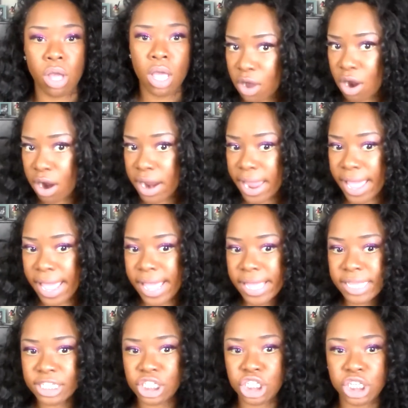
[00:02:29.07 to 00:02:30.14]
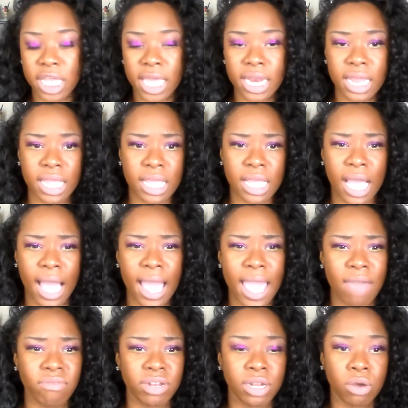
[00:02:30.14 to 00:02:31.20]
As far as shedding, I
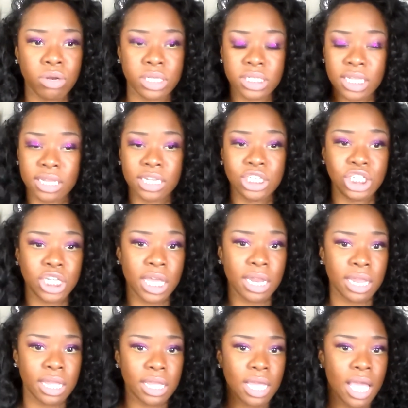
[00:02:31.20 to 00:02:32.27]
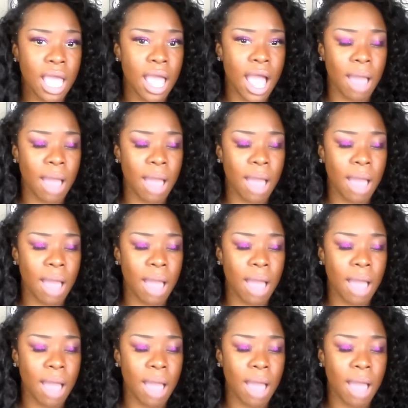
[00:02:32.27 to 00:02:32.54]
haven't noticed any shedding.